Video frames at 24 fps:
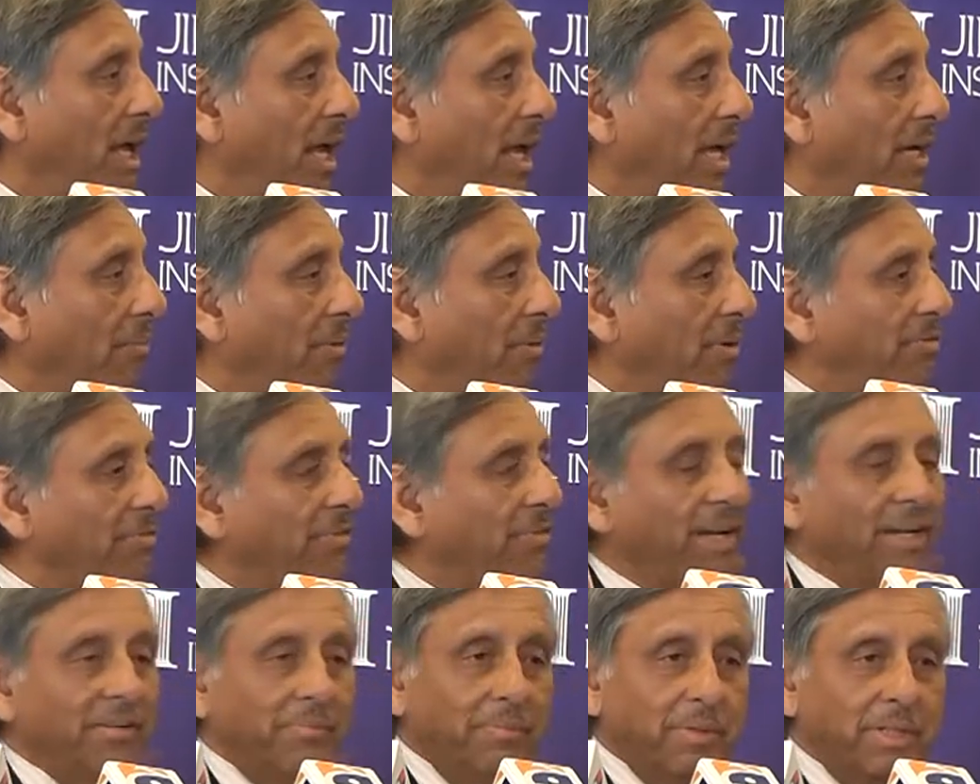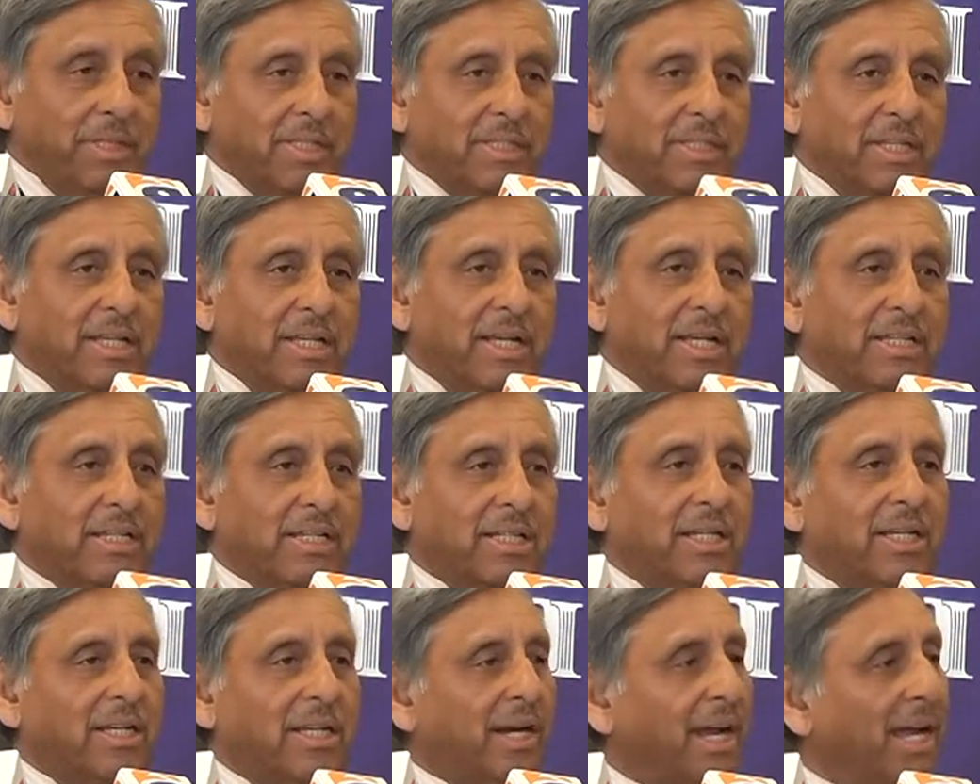And about 5 minutes
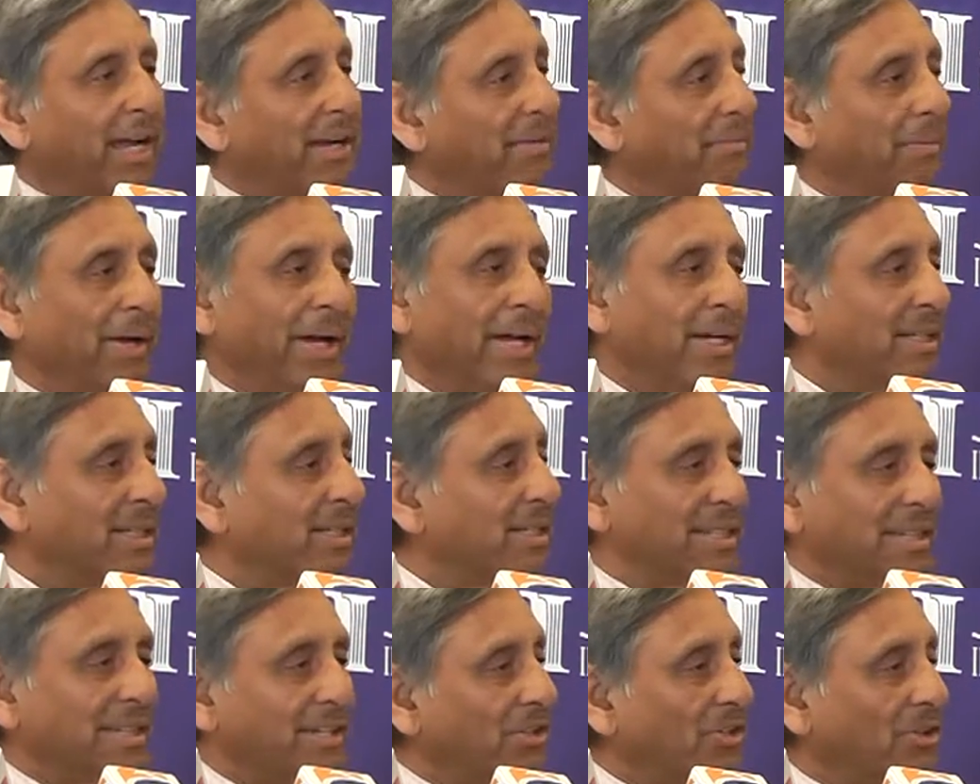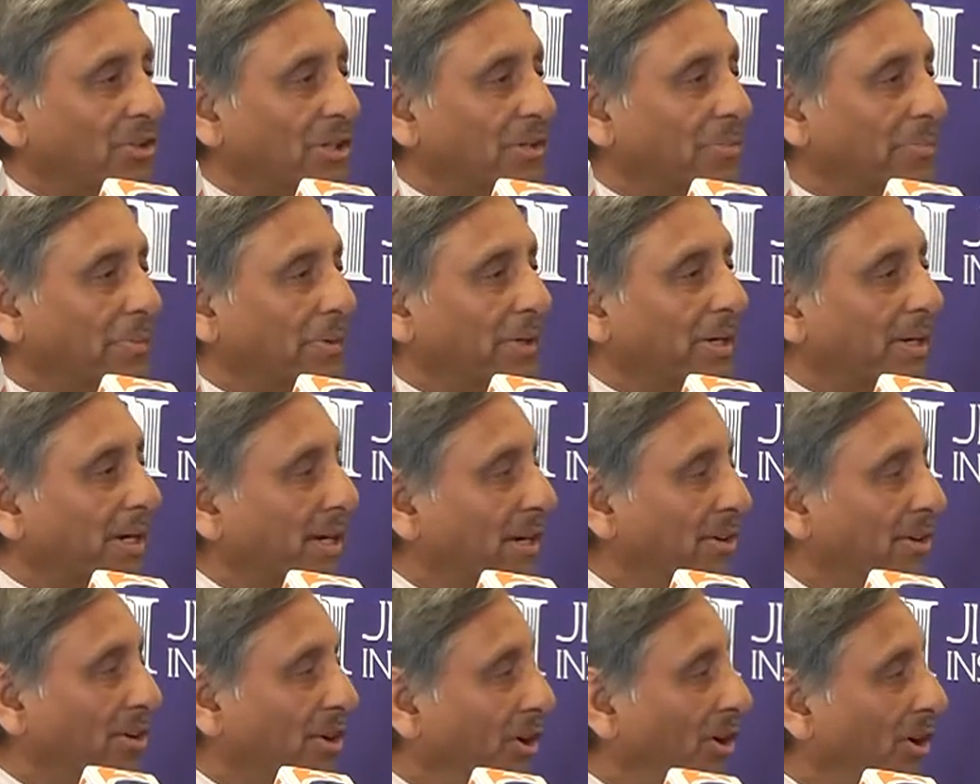later, he rang back and said, you're
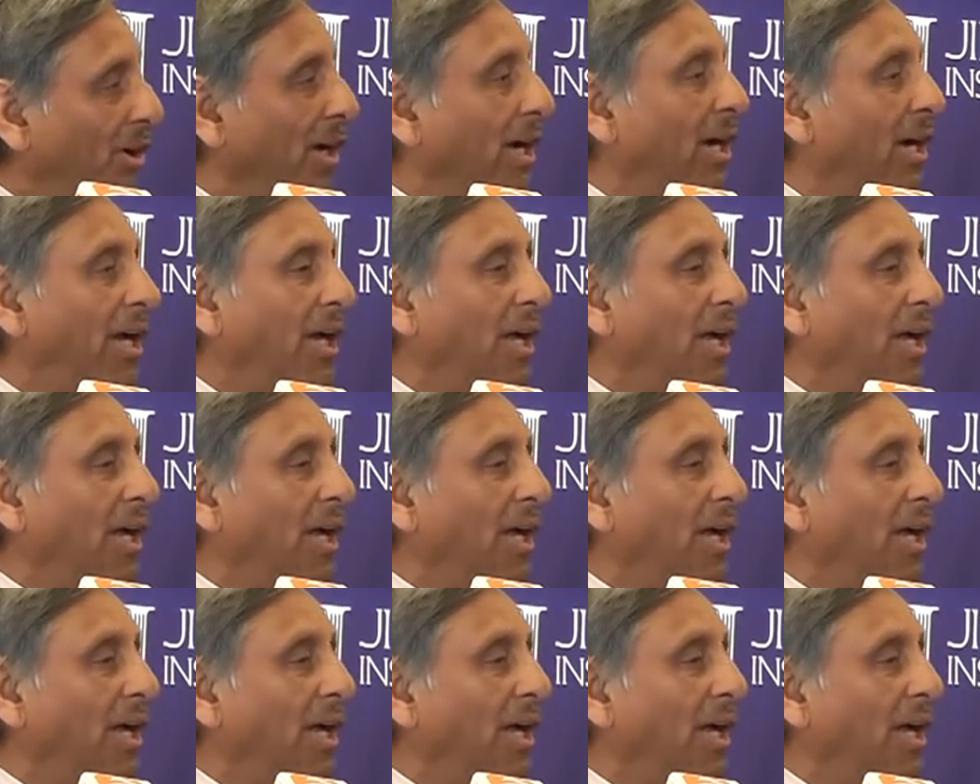completely wrong.